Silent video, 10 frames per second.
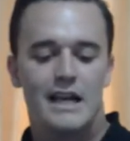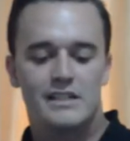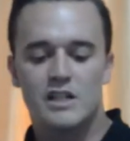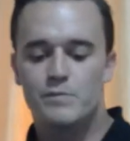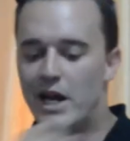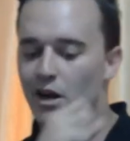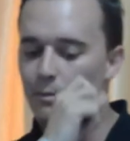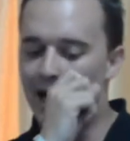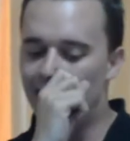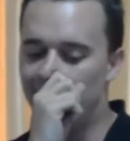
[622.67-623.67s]
It says, bear
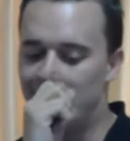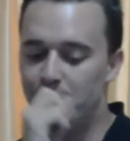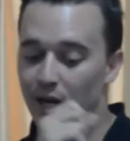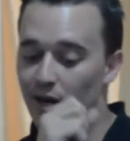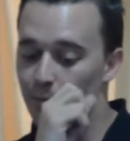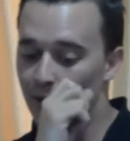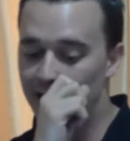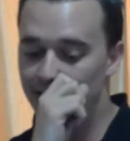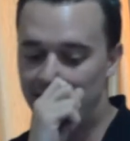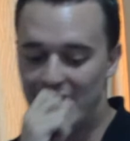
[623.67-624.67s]
in, mind, bear in
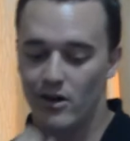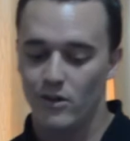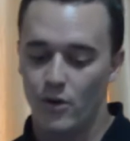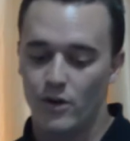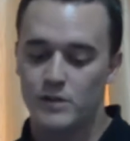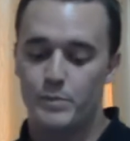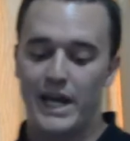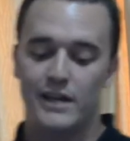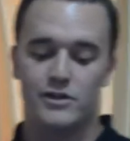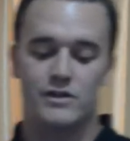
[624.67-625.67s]
mind that our Lord's
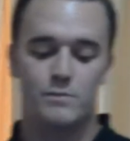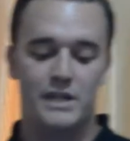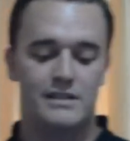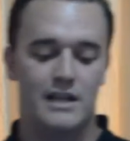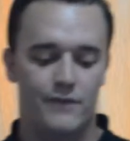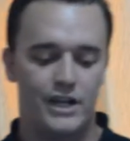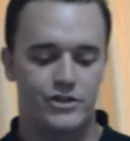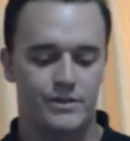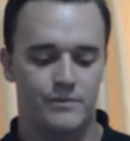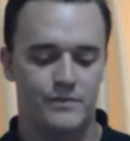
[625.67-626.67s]
patience means
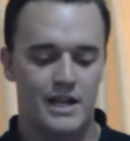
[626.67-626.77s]
salvation,